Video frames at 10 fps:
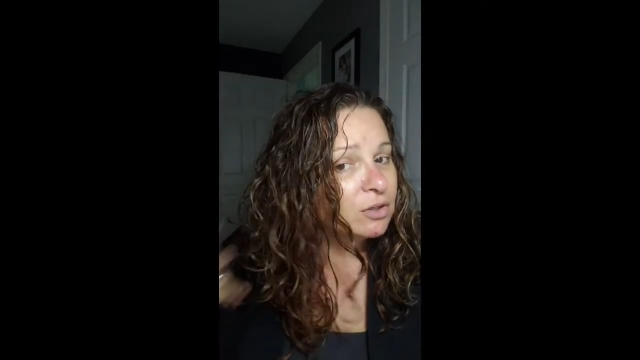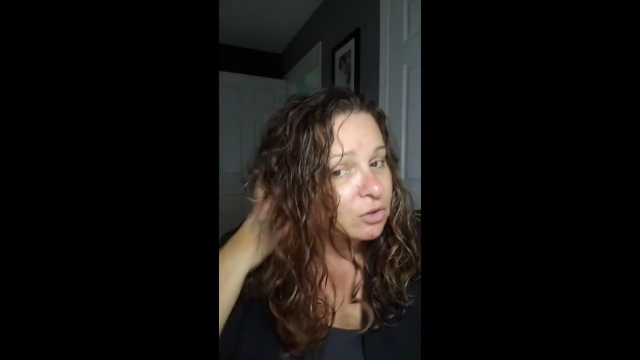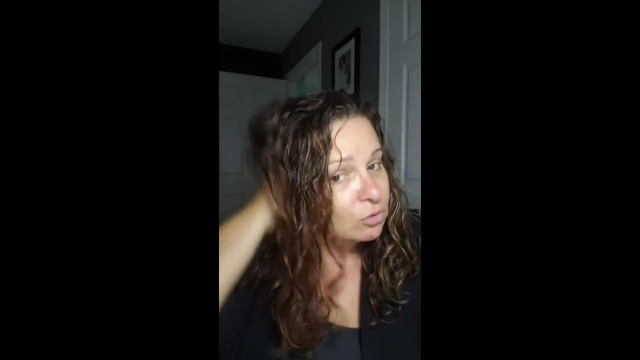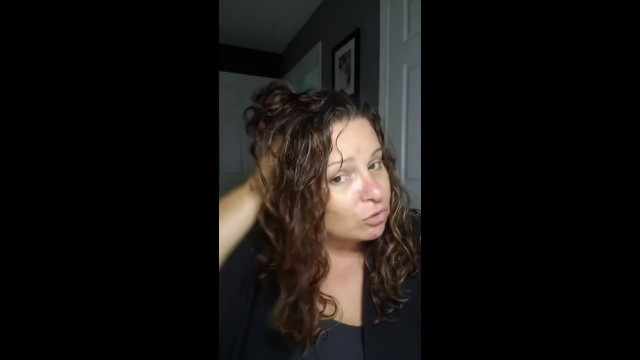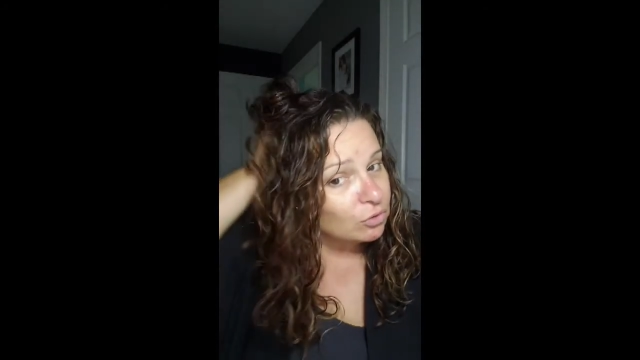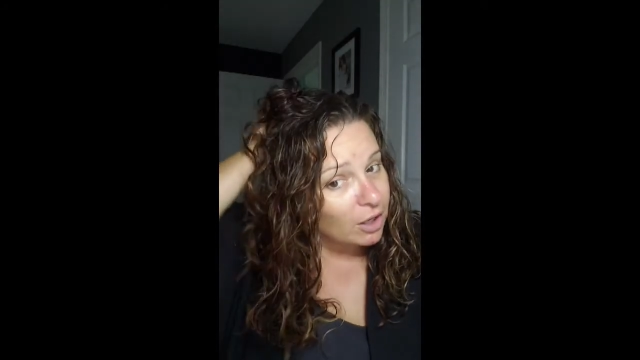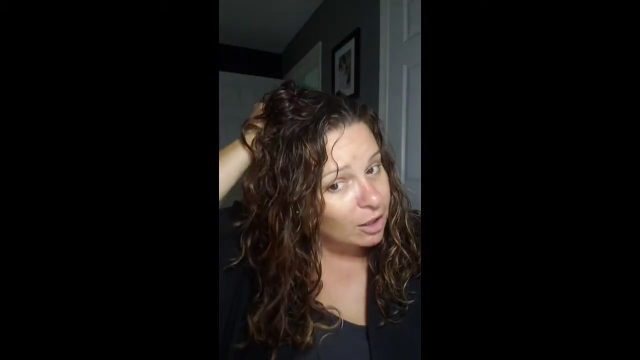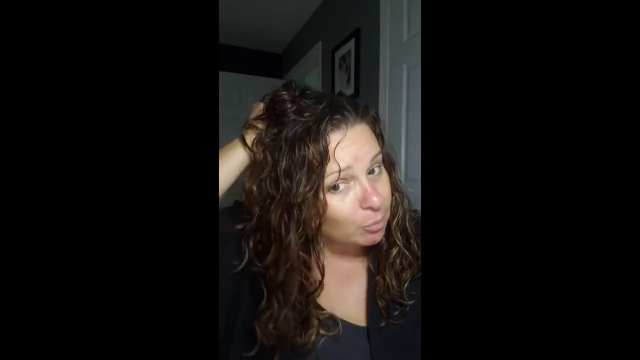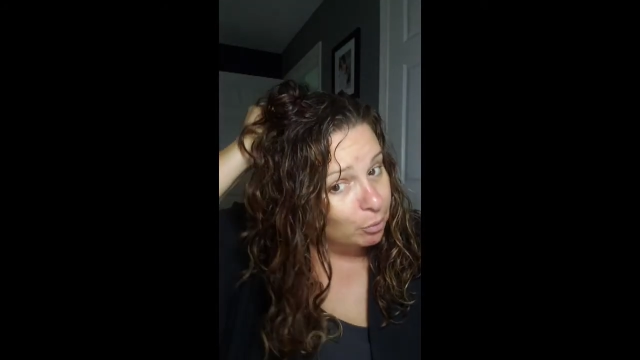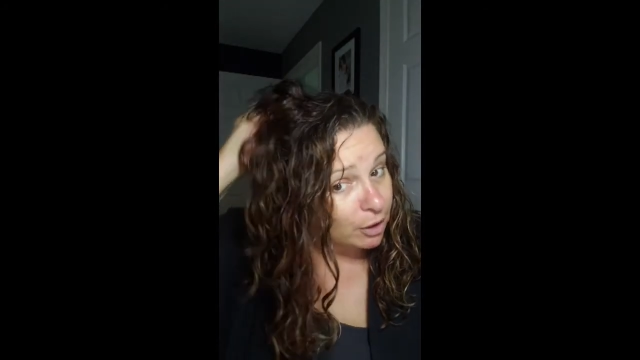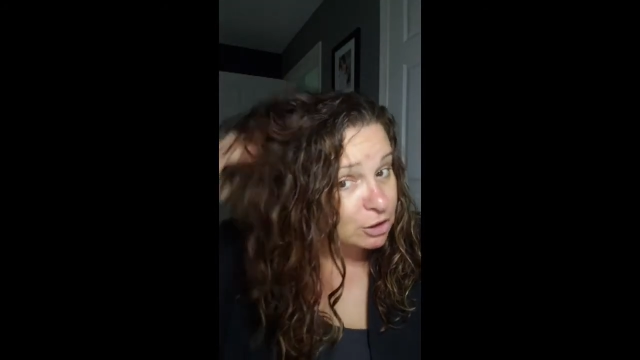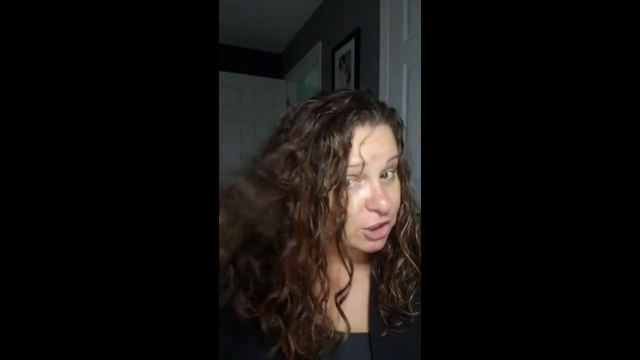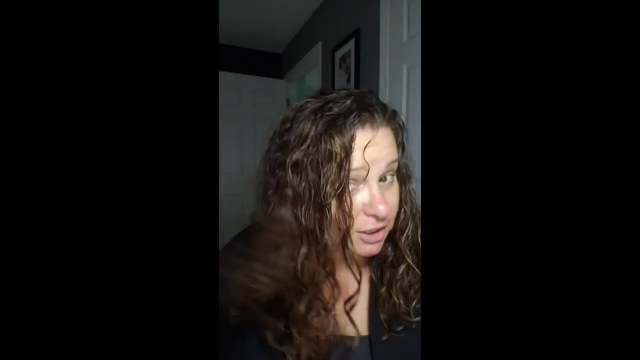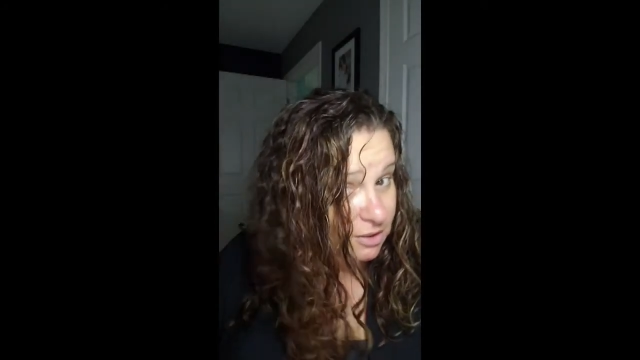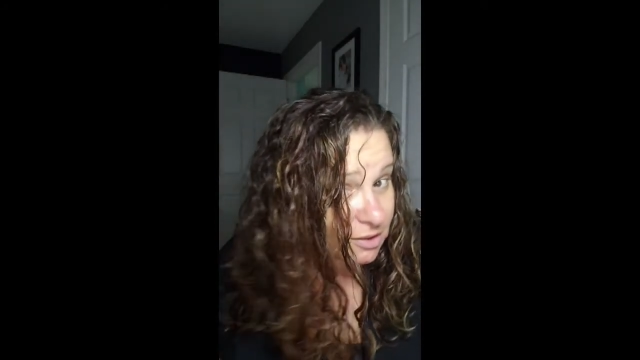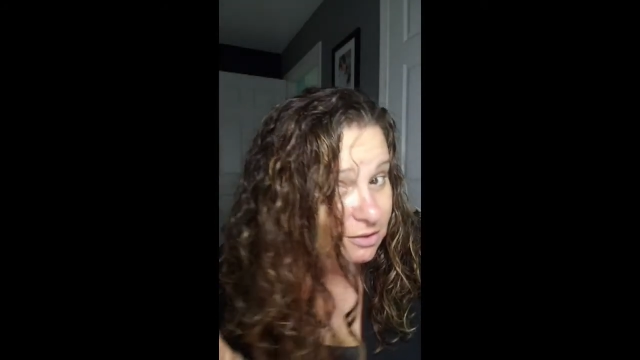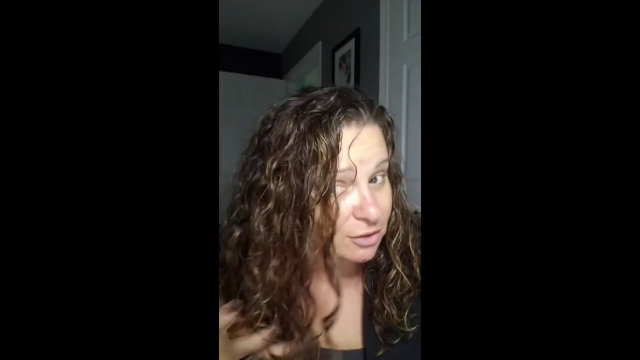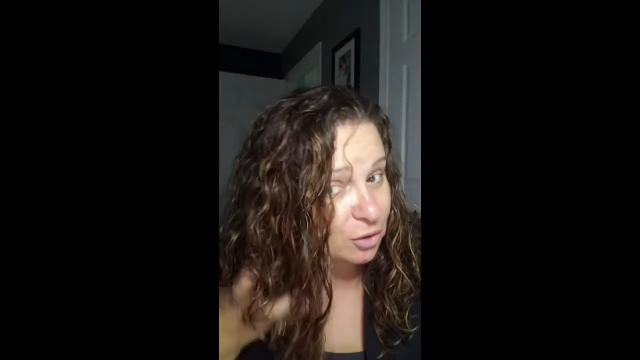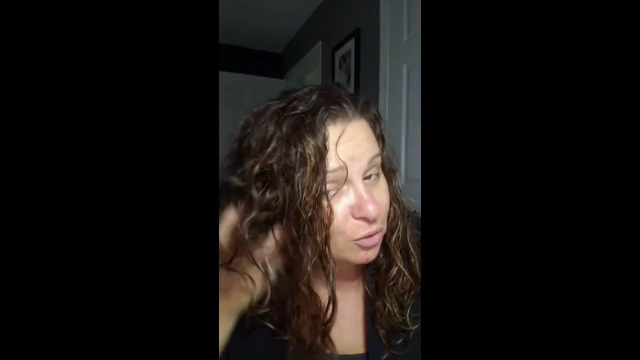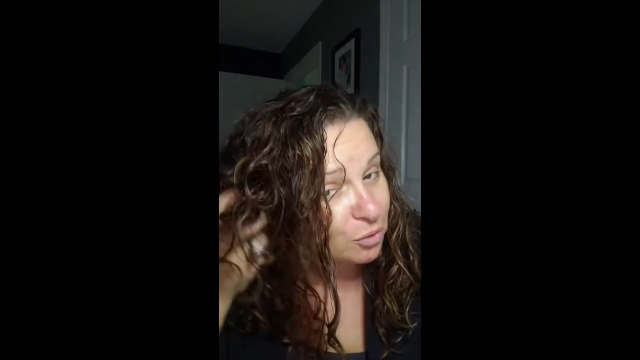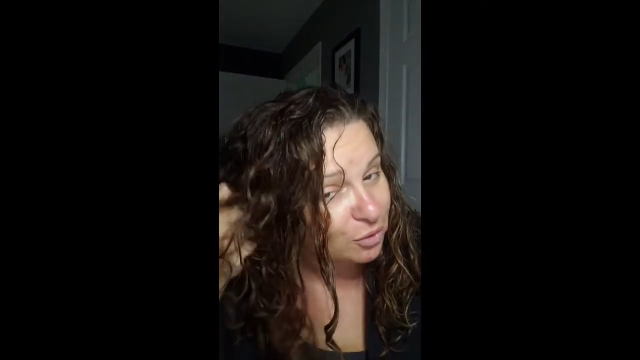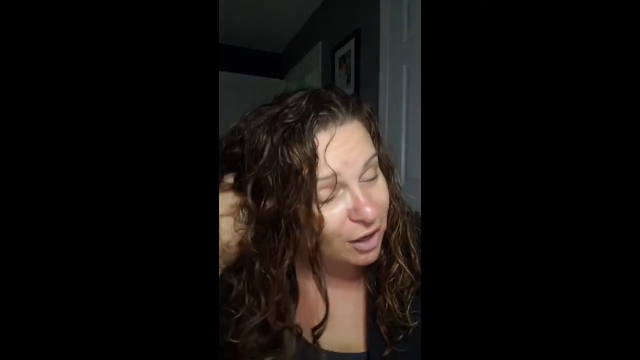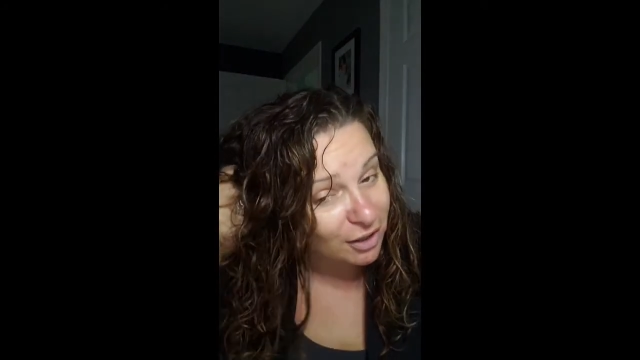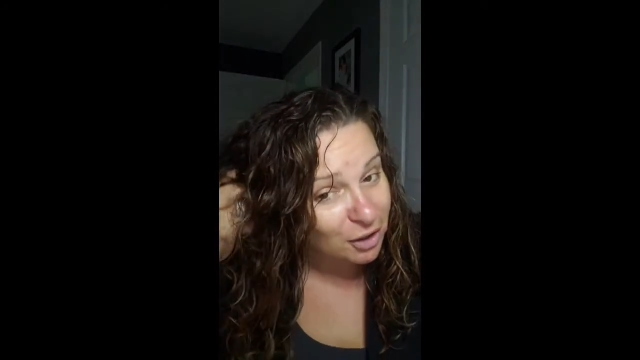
You do not brush it. You do not